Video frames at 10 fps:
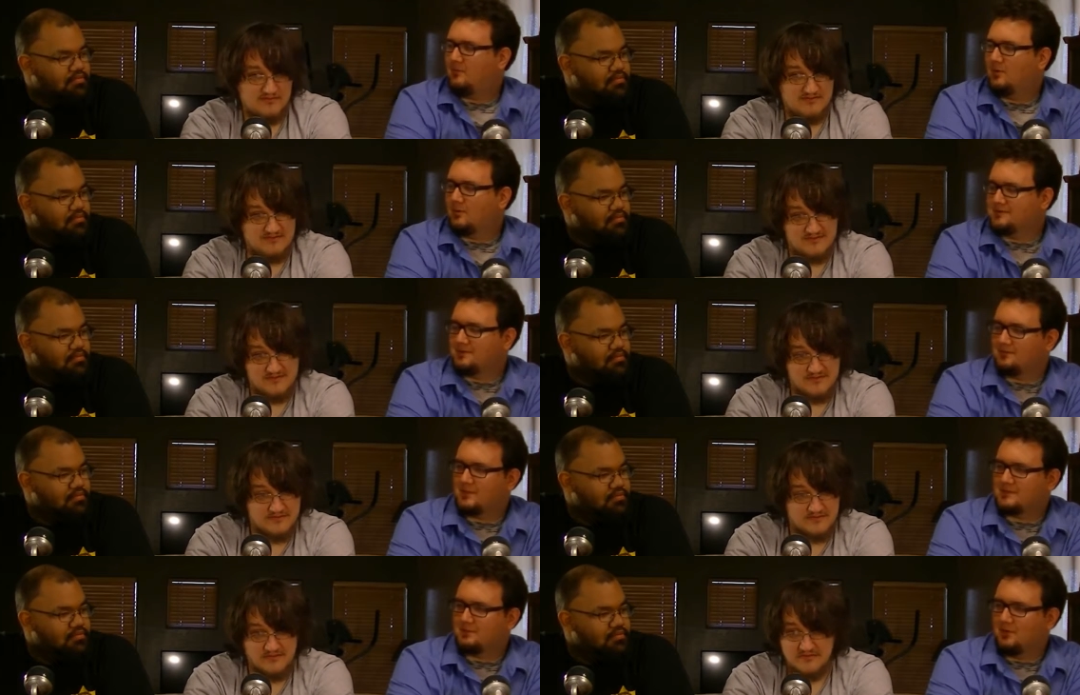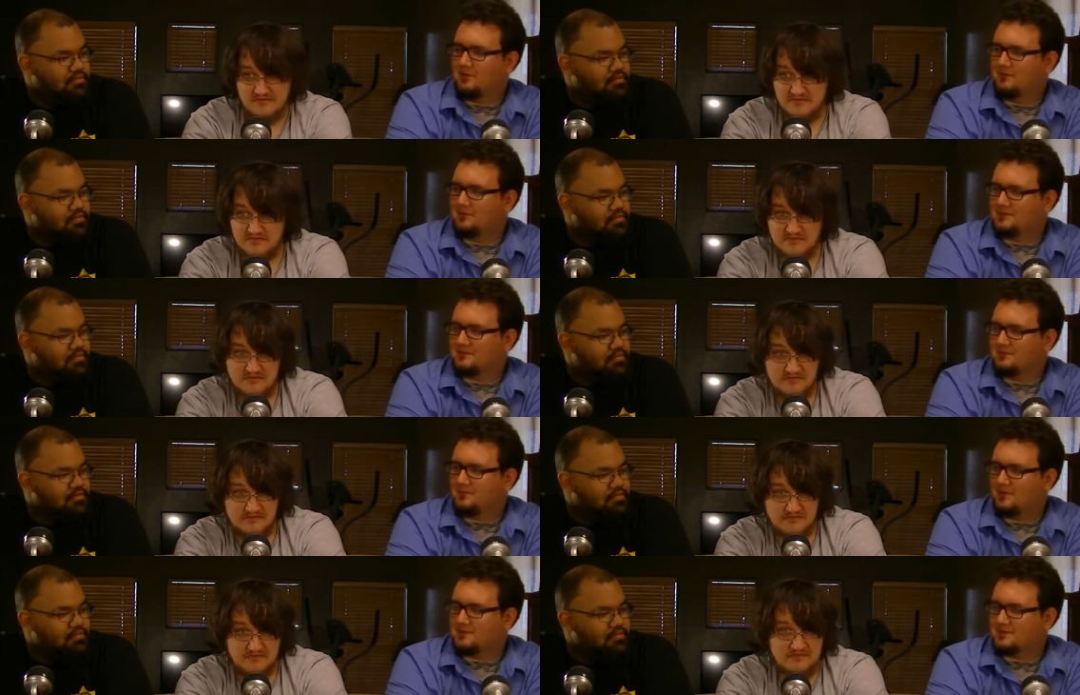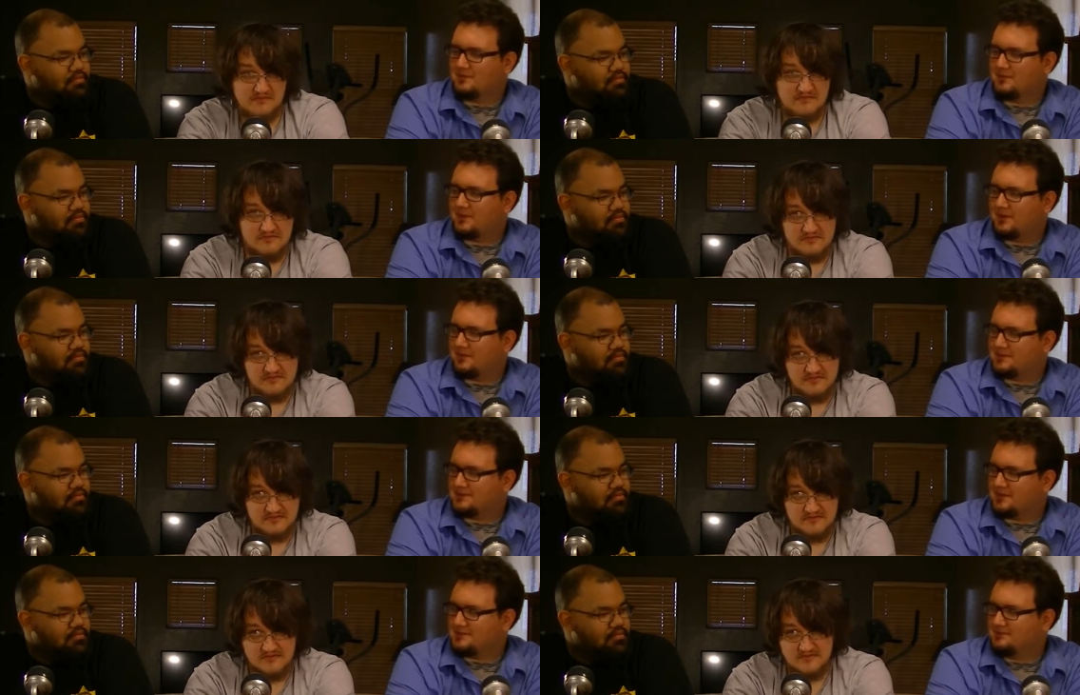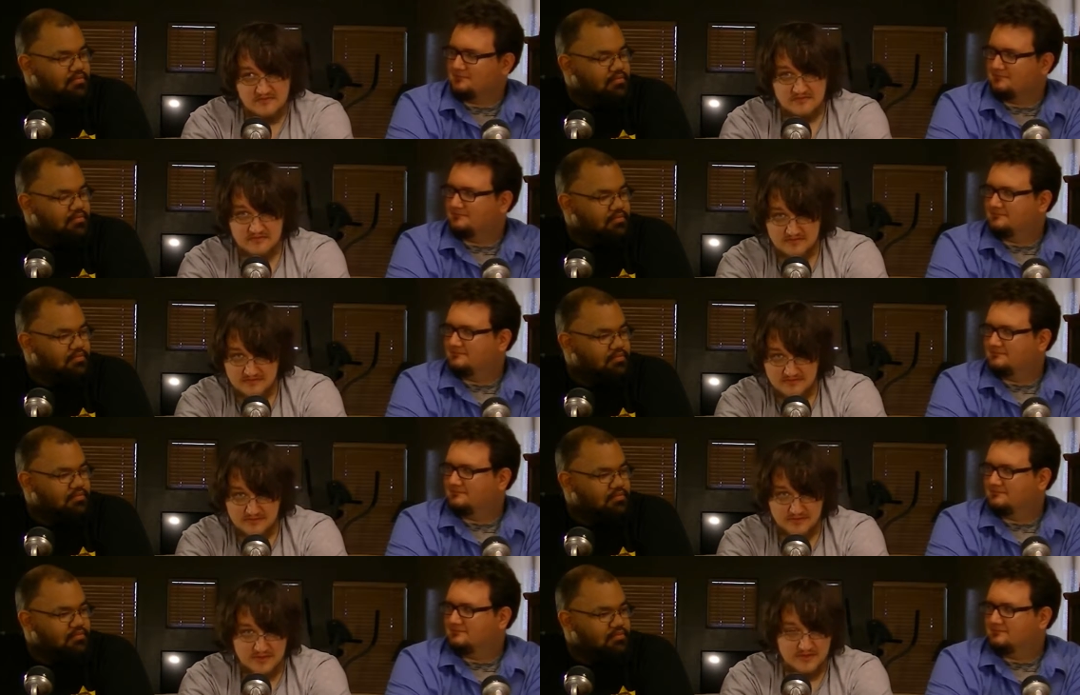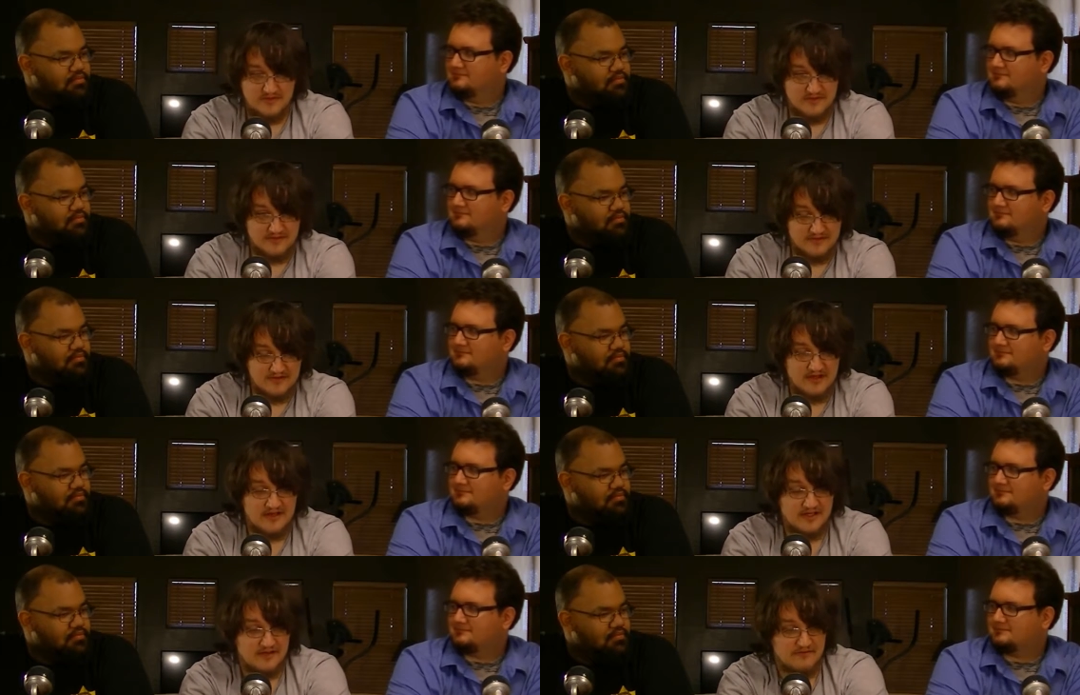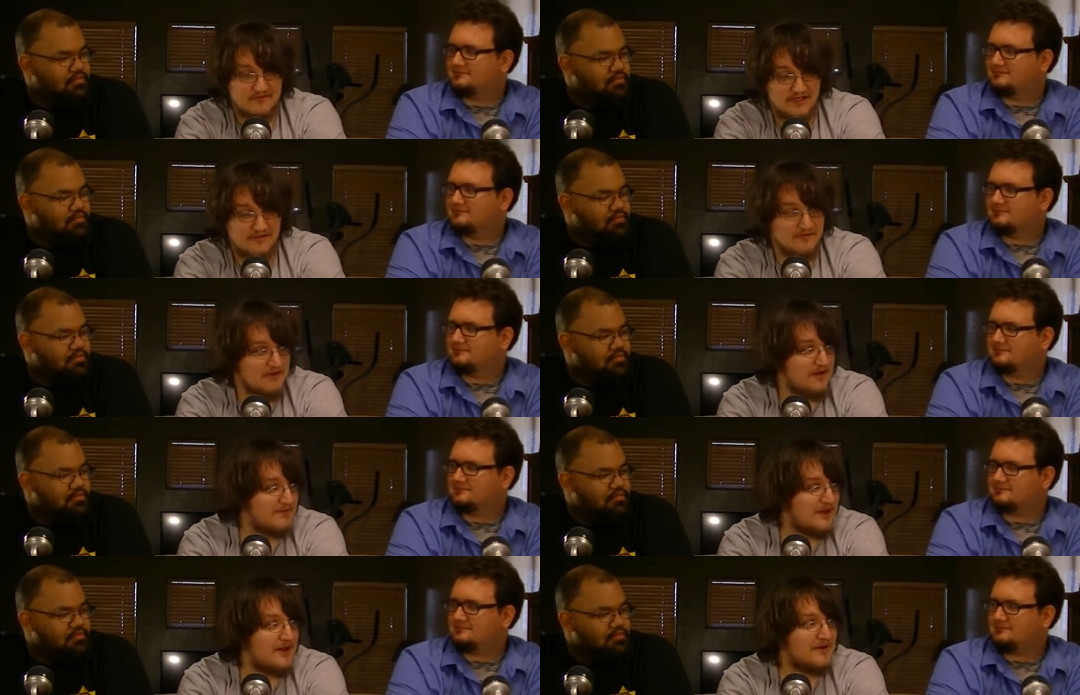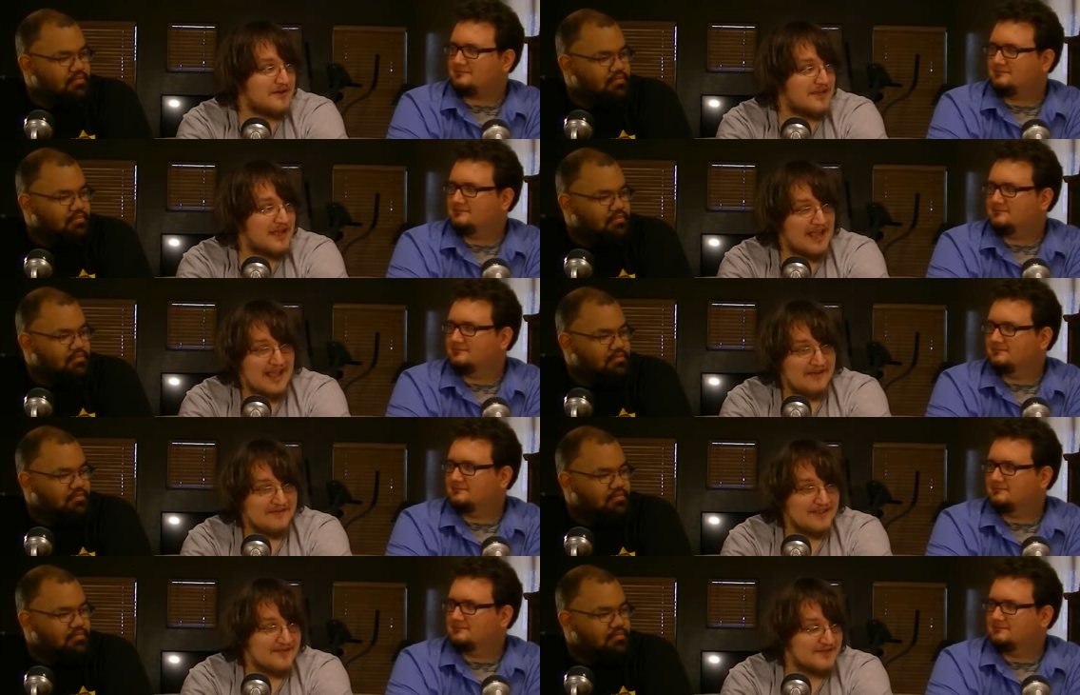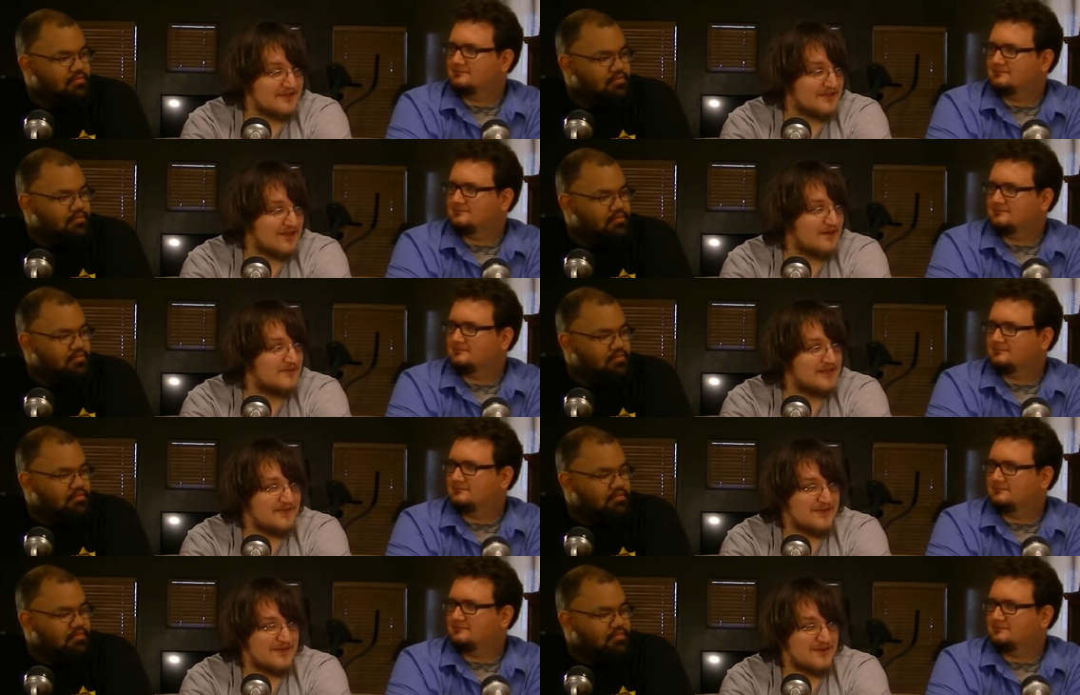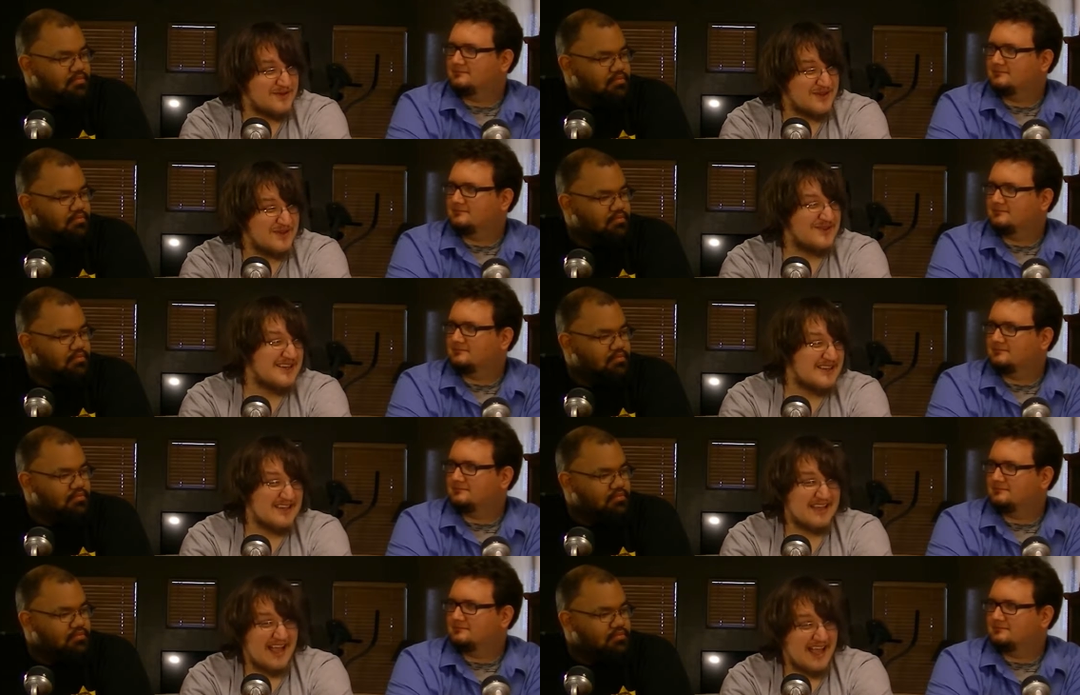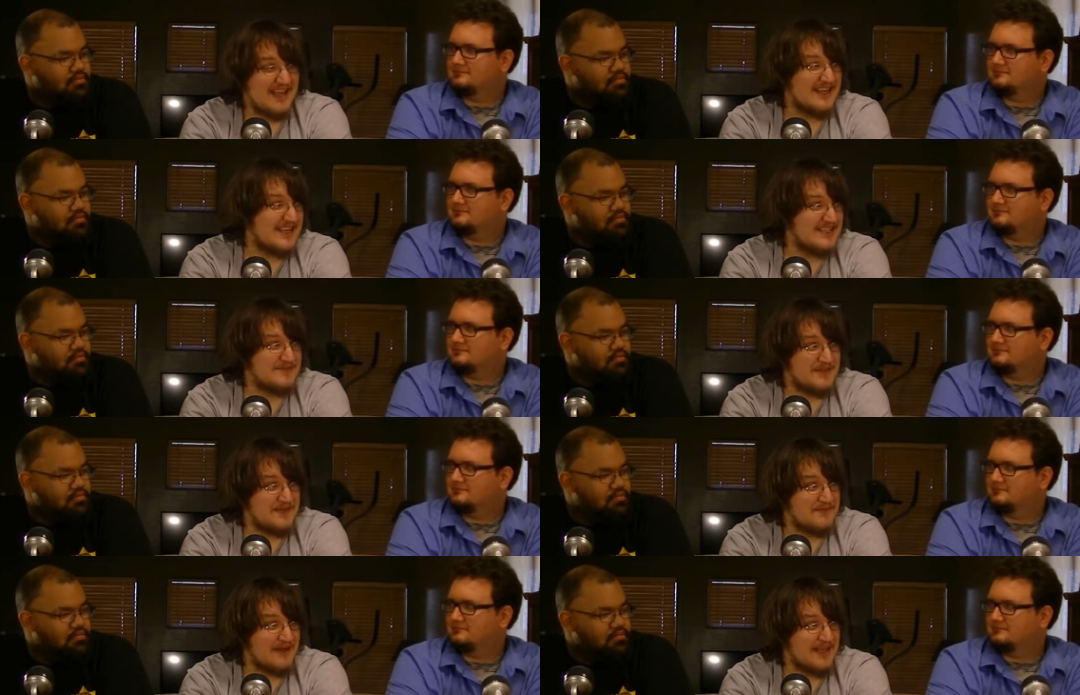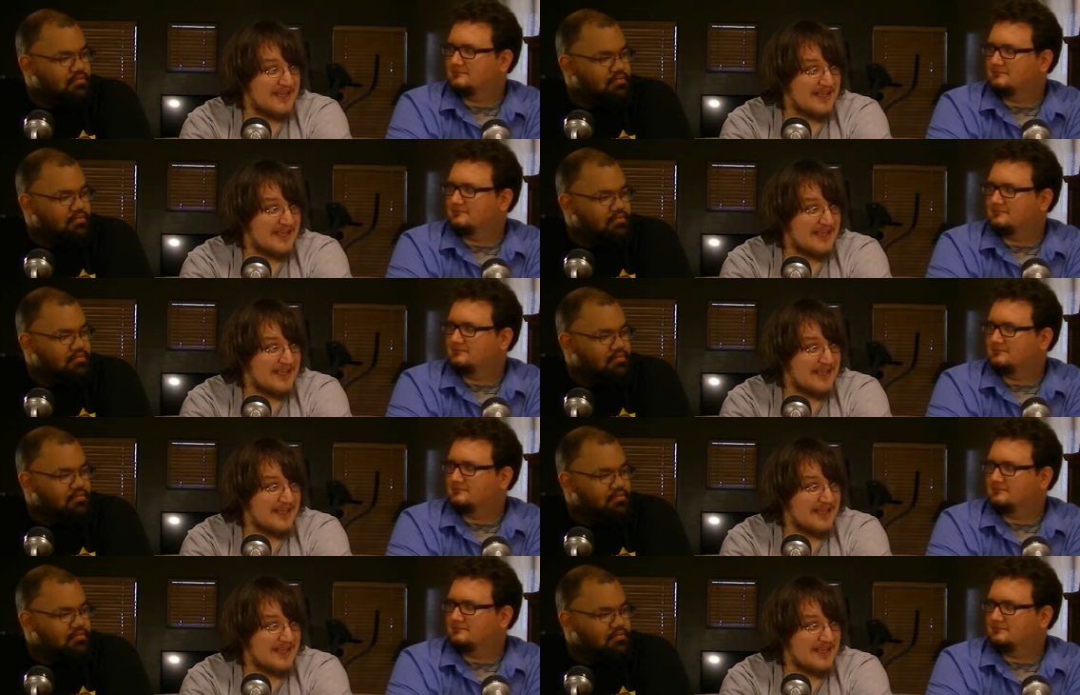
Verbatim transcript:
Speaker 1: Well, what's your poll? What's your thought of this, Josh? Well,
Speaker 2: if we're talking like raw power, yeah, I have to give it to the Goblin, even though, you know, kind of gets beat by